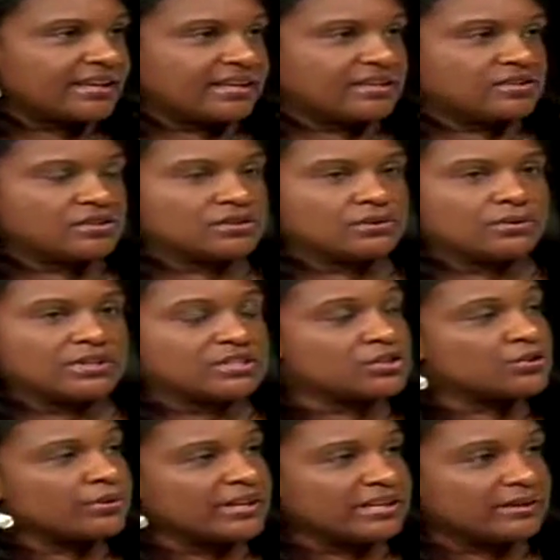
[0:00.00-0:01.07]
and do a
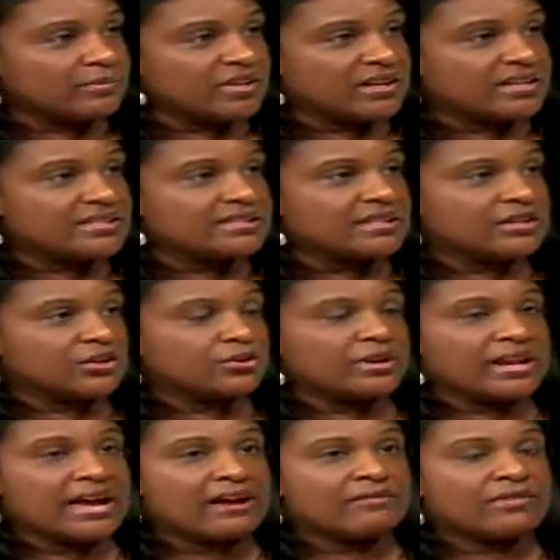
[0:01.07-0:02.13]
screening because then you can
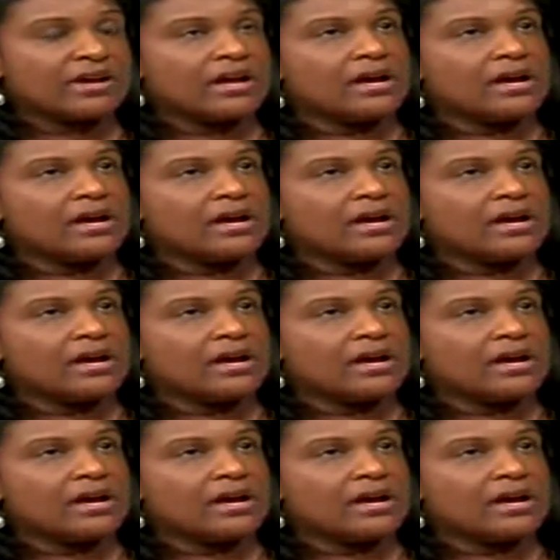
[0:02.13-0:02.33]
have